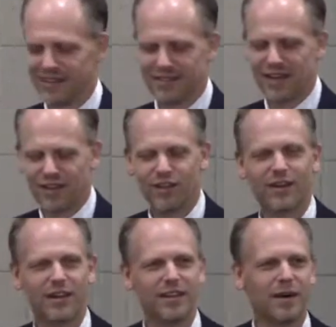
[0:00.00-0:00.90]
Take a
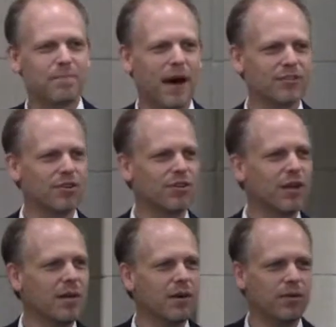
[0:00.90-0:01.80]
look at the Apostle
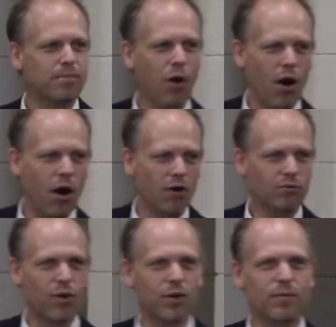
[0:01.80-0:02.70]
Paul
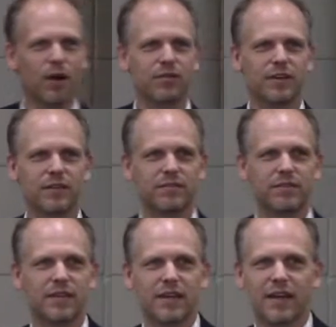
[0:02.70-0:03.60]
wrote about
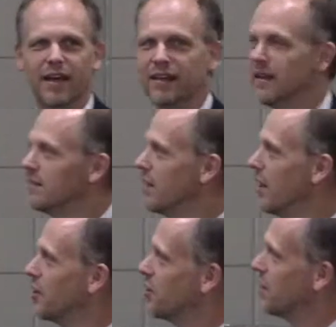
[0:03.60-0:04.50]
this in his
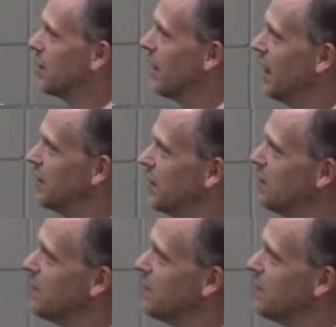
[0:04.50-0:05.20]
letter to the Galatians.